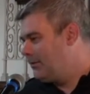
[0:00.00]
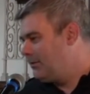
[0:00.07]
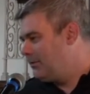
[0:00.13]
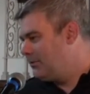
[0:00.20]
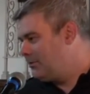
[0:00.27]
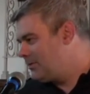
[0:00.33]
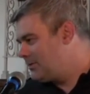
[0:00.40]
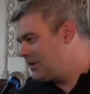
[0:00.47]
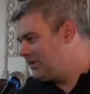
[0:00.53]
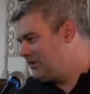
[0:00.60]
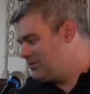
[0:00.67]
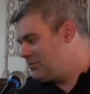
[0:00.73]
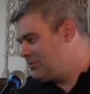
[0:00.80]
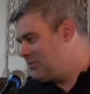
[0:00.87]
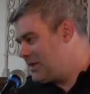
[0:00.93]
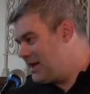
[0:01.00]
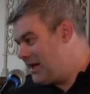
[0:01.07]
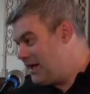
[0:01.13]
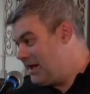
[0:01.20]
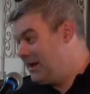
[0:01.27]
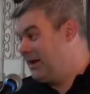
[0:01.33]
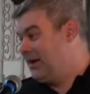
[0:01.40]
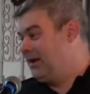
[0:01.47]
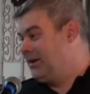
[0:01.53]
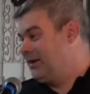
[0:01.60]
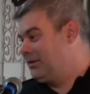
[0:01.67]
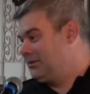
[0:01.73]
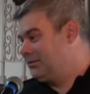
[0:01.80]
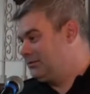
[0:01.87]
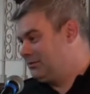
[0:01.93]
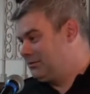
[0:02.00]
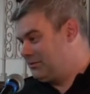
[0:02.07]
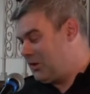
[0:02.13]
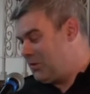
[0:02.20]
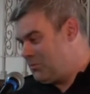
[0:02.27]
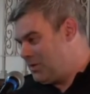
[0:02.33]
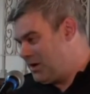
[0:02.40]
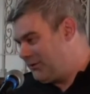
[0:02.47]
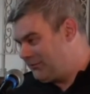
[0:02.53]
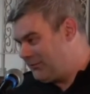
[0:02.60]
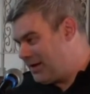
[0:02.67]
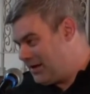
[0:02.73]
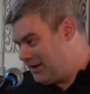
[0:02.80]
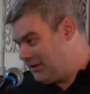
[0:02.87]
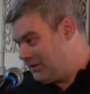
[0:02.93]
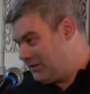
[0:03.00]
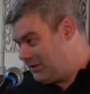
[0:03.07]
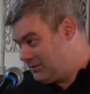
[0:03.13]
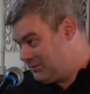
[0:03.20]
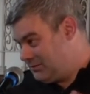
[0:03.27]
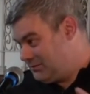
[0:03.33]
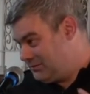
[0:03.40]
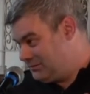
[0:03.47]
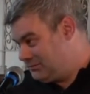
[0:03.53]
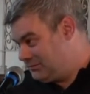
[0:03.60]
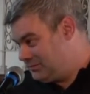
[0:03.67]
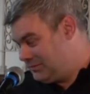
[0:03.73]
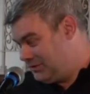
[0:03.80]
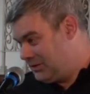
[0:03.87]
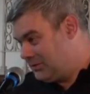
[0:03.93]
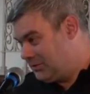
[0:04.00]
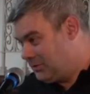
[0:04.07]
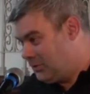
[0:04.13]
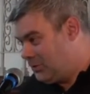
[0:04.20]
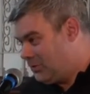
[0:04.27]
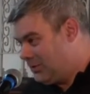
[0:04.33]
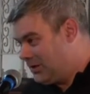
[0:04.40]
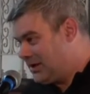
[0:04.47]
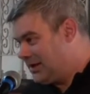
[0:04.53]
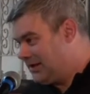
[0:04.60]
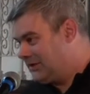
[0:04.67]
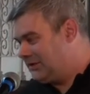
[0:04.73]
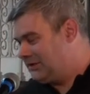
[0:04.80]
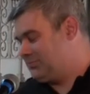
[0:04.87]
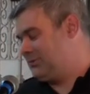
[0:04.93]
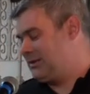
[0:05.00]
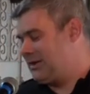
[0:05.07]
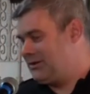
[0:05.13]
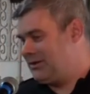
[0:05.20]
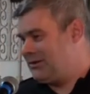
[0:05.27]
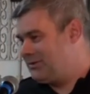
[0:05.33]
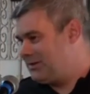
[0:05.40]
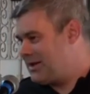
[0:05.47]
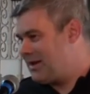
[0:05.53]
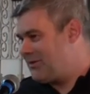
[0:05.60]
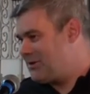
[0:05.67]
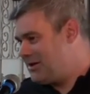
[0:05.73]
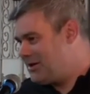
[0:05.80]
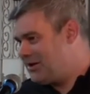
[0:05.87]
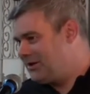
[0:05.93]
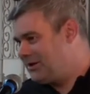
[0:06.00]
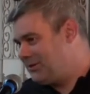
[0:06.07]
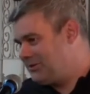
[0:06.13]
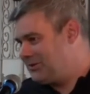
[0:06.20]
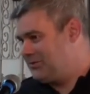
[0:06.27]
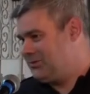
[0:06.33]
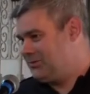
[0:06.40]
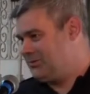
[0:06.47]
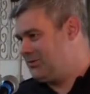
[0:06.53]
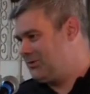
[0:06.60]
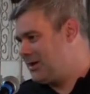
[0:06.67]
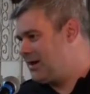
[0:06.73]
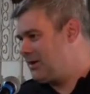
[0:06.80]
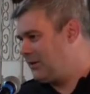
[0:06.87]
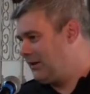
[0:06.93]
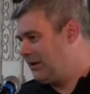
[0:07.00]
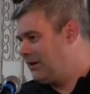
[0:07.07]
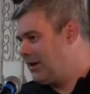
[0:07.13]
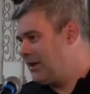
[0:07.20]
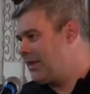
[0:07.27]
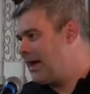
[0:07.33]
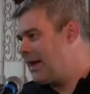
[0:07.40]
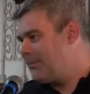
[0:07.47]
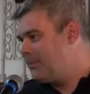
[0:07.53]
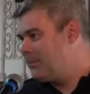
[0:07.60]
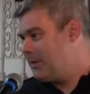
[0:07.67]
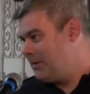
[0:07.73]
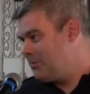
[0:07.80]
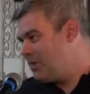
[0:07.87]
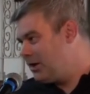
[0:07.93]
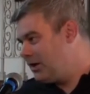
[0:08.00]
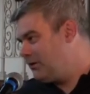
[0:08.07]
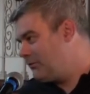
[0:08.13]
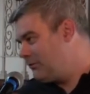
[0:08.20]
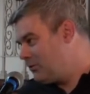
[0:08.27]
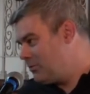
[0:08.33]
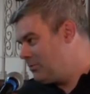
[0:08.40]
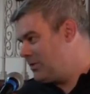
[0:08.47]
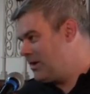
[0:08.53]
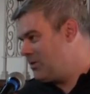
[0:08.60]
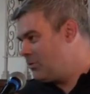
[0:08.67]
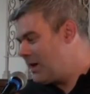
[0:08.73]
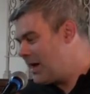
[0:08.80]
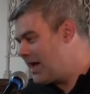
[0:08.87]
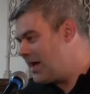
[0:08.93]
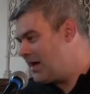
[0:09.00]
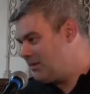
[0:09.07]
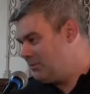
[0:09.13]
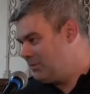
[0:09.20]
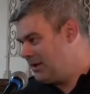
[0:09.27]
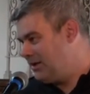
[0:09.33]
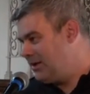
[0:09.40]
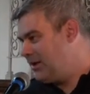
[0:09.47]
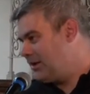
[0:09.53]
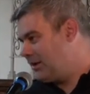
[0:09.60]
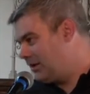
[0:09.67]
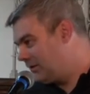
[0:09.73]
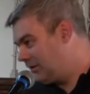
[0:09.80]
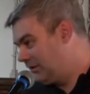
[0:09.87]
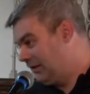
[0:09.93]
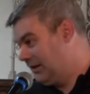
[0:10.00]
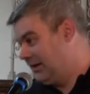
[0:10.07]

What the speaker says: my message would be, don't be afraid that, all your kids out there are carrying knives or anything like that. Be mindful, be aware, be alert.